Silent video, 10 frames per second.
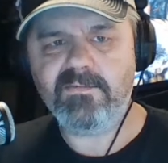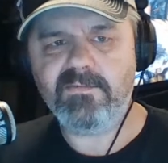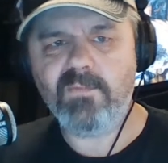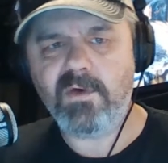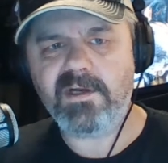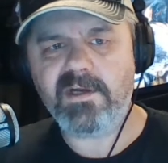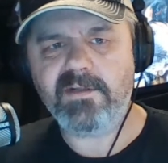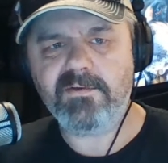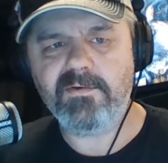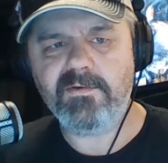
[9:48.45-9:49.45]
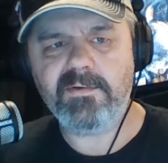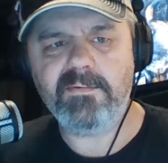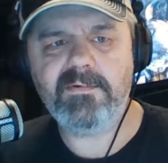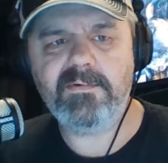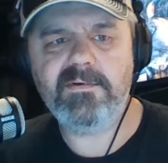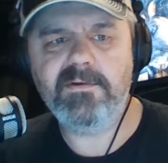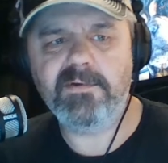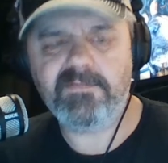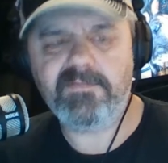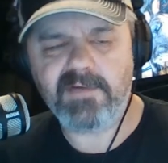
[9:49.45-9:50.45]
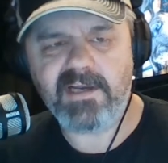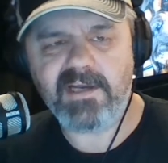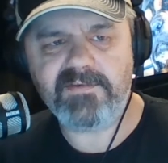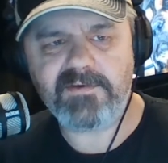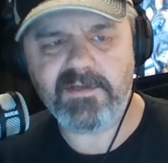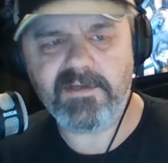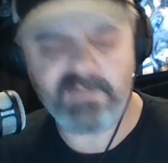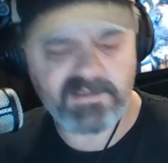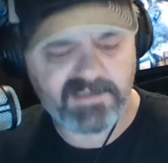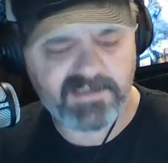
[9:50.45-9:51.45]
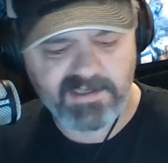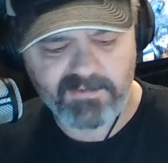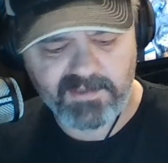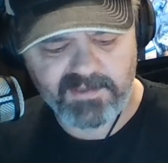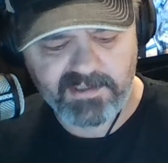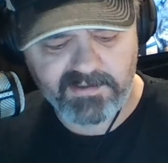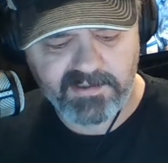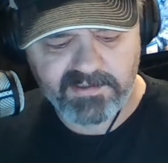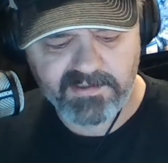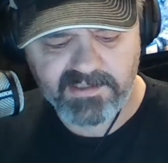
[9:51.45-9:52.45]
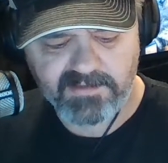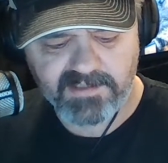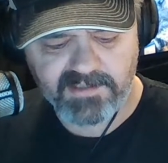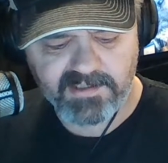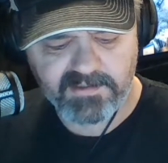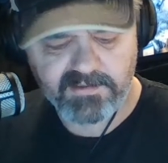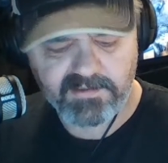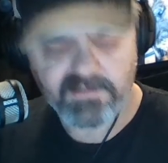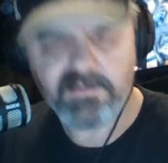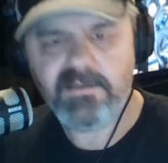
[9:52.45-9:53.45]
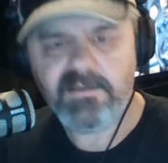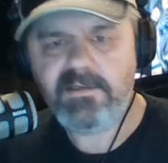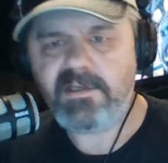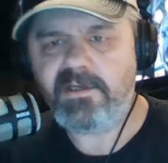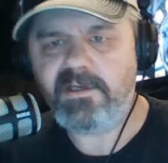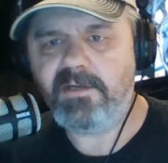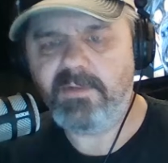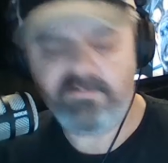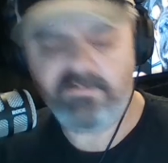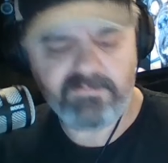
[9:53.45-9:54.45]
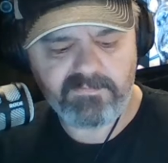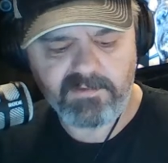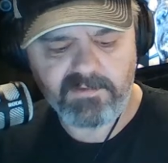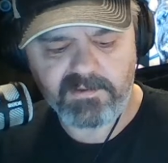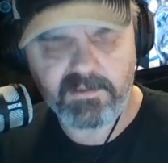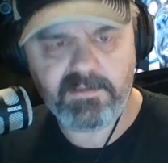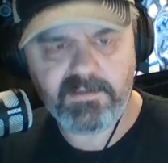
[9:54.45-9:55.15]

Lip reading: working it through and doing it for live stream, and it's kind of working out good, it sounds like. Can you hear me real good?